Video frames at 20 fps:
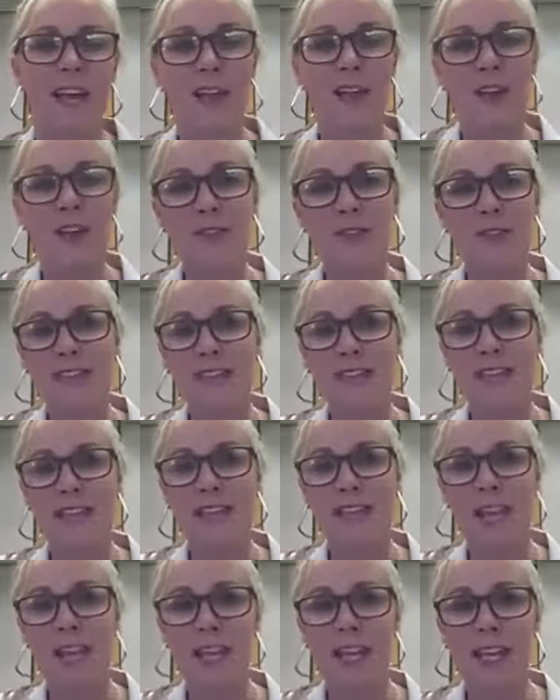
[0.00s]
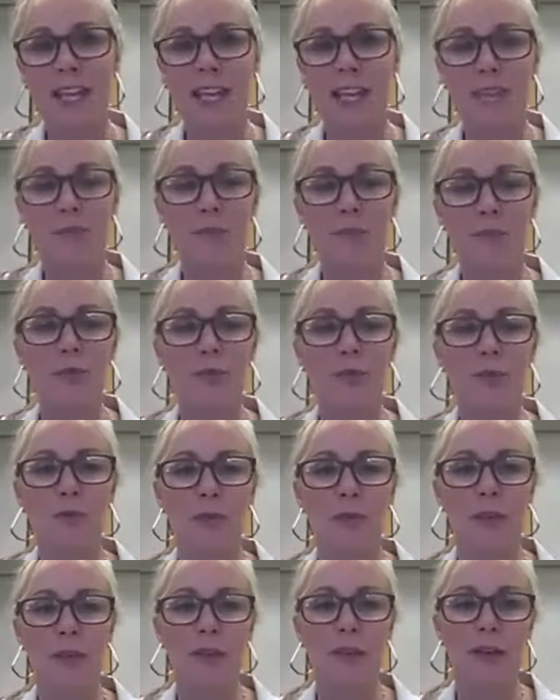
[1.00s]
Hello, this is Katie Gamble
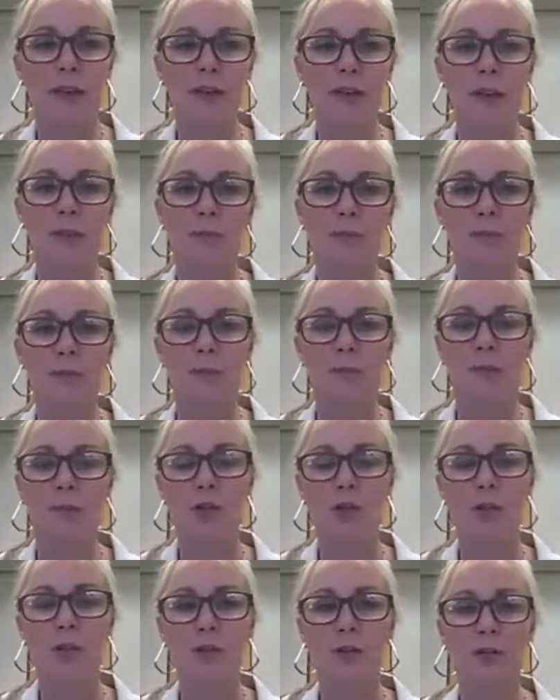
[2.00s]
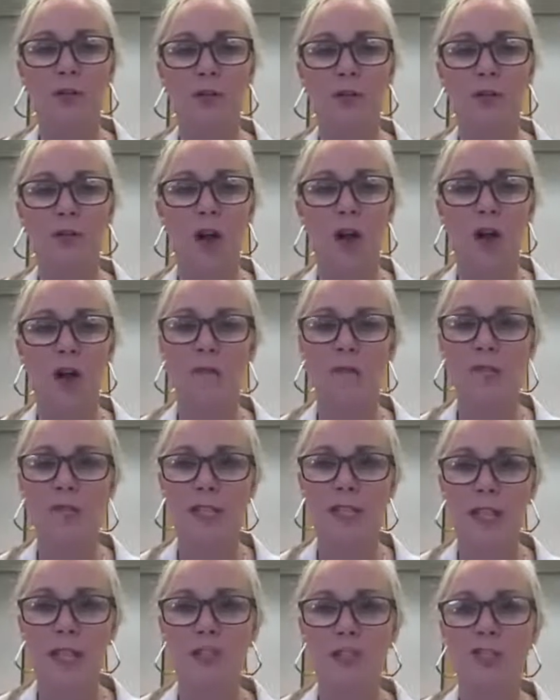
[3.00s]
for another episode of Clarksville's
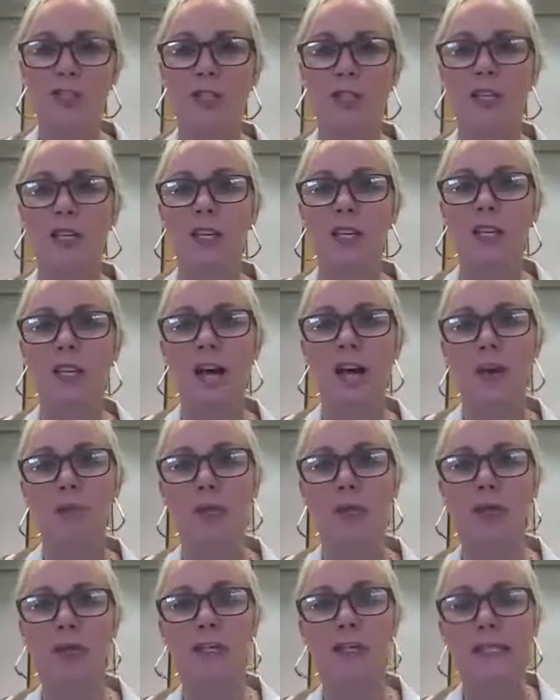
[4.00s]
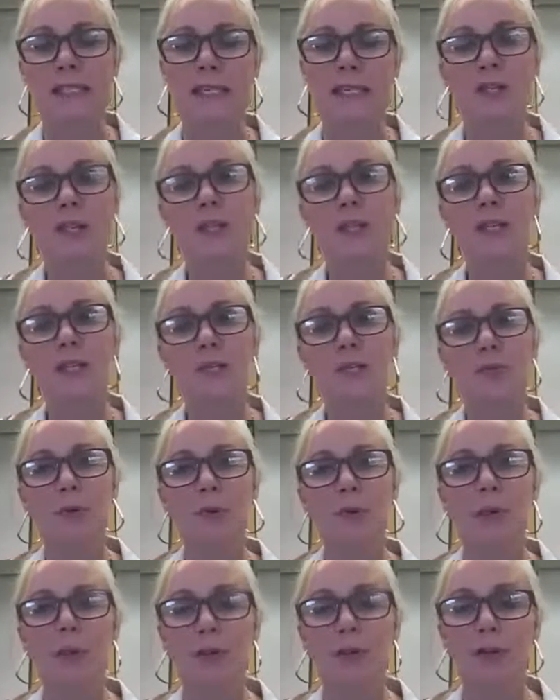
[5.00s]
Conversation. We're in a series
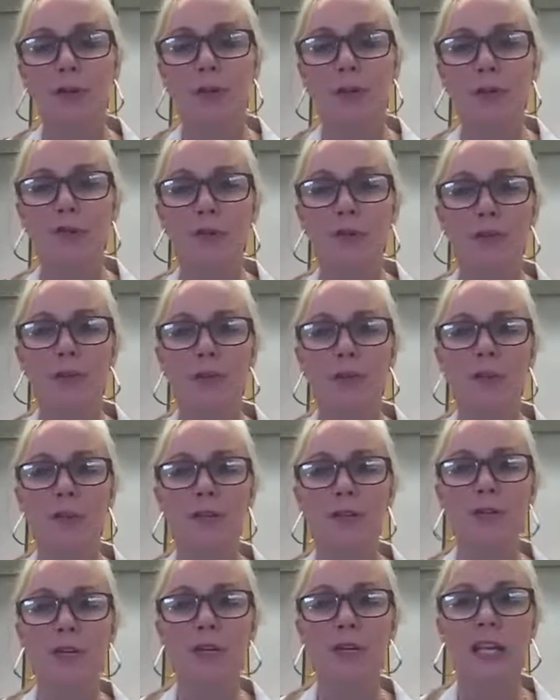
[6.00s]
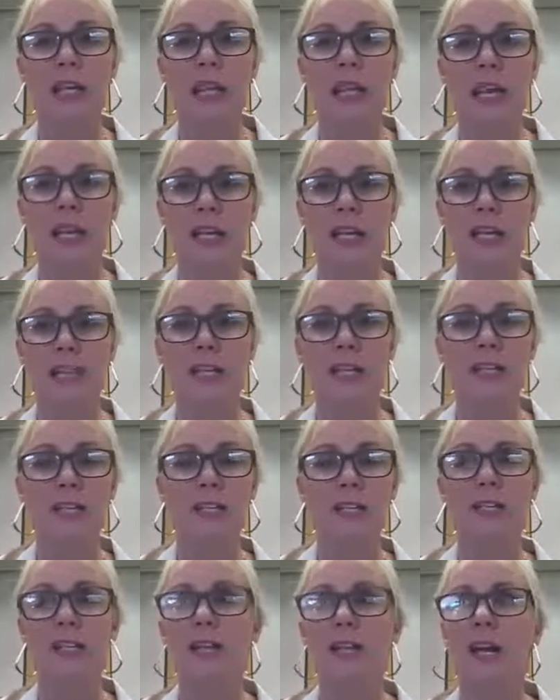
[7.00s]
where we're interviewing different
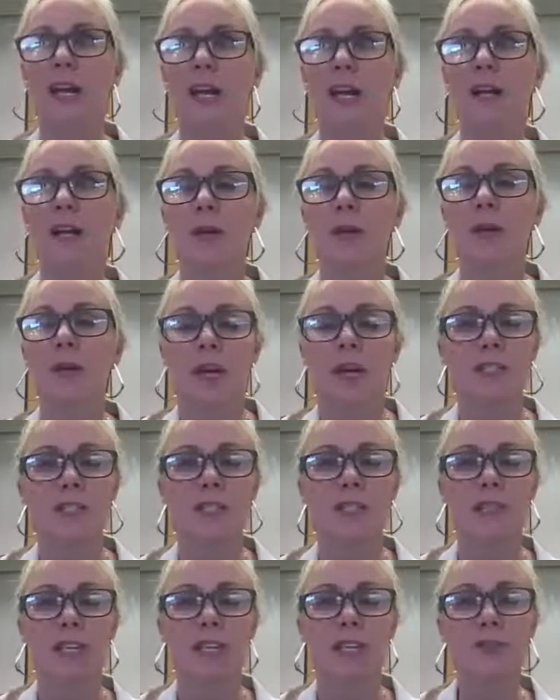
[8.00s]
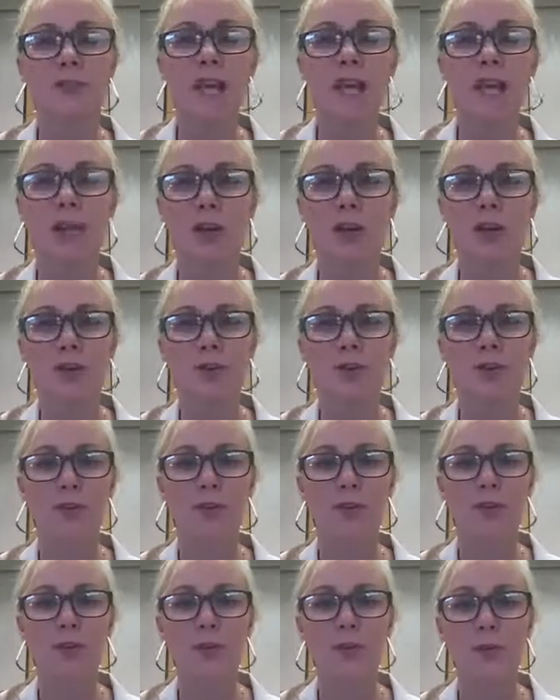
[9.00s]
candidates, just getting their take on the
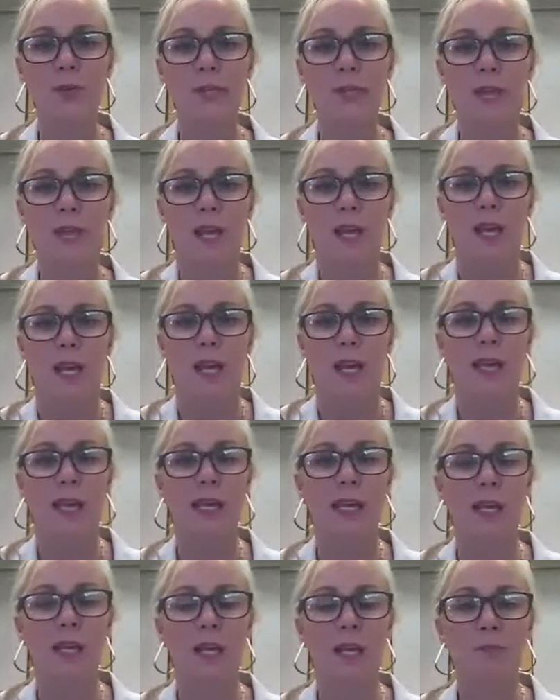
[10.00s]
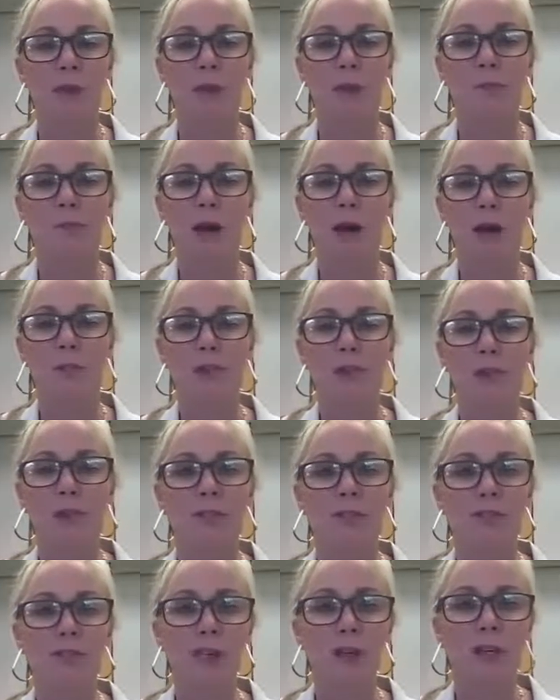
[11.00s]
views. And I'm with my
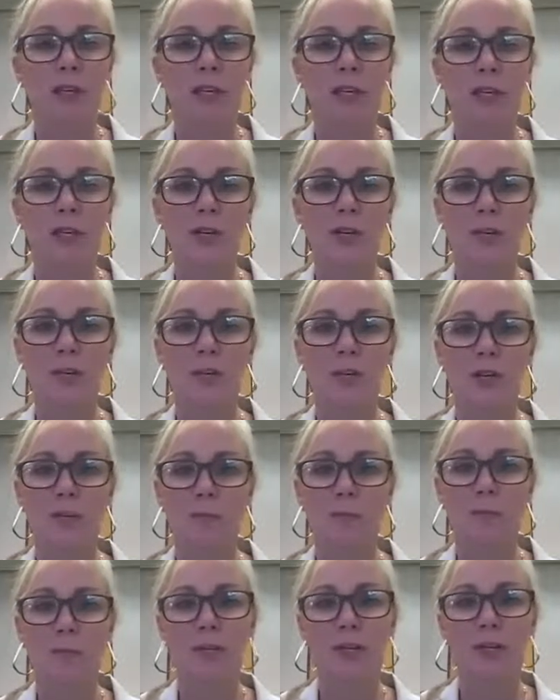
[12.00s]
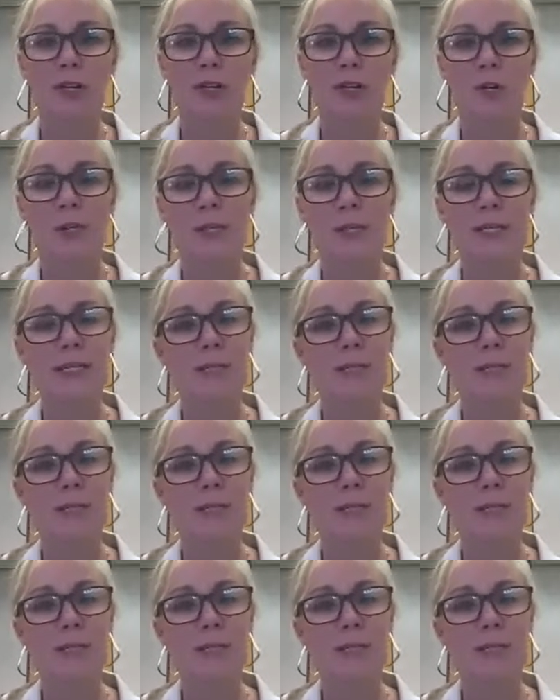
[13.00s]
buddy Charlie Kuhn and my friend Chris